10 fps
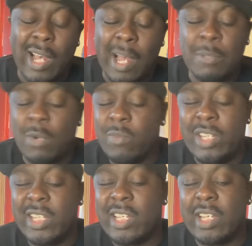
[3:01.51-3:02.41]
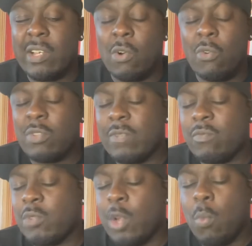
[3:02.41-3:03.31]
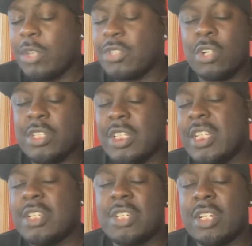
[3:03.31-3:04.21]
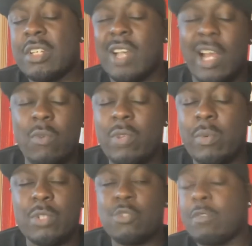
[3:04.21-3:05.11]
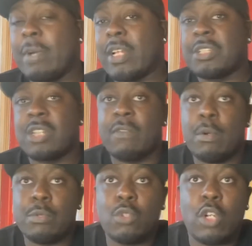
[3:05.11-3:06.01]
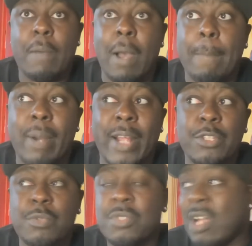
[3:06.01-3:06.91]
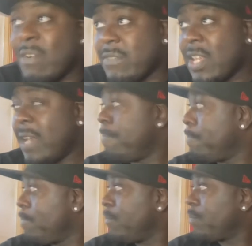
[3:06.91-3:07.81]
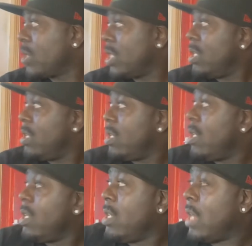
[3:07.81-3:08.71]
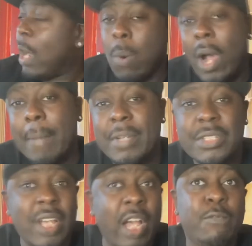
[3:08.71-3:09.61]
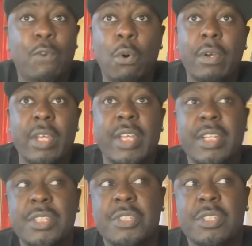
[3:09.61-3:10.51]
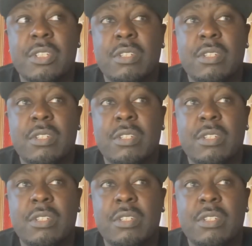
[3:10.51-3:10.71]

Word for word: I'm not really, oh, you know, Watch Dogs Legion. I don't really want to talk about that stuff. I want to talk about brand new stuff, yeah? And what I'm excited for is